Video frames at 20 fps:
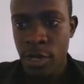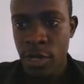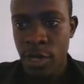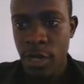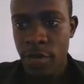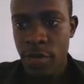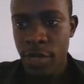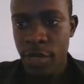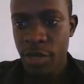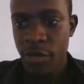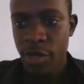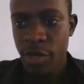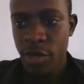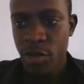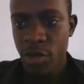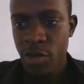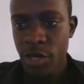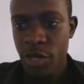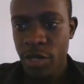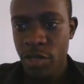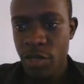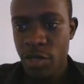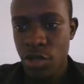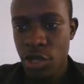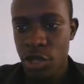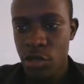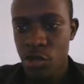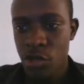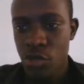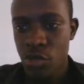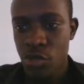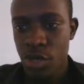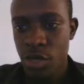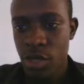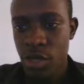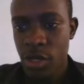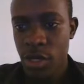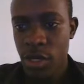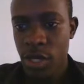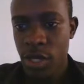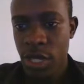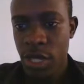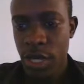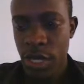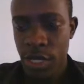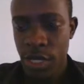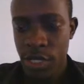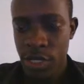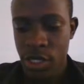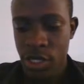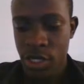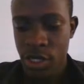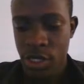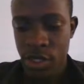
I mean password is going to be 8.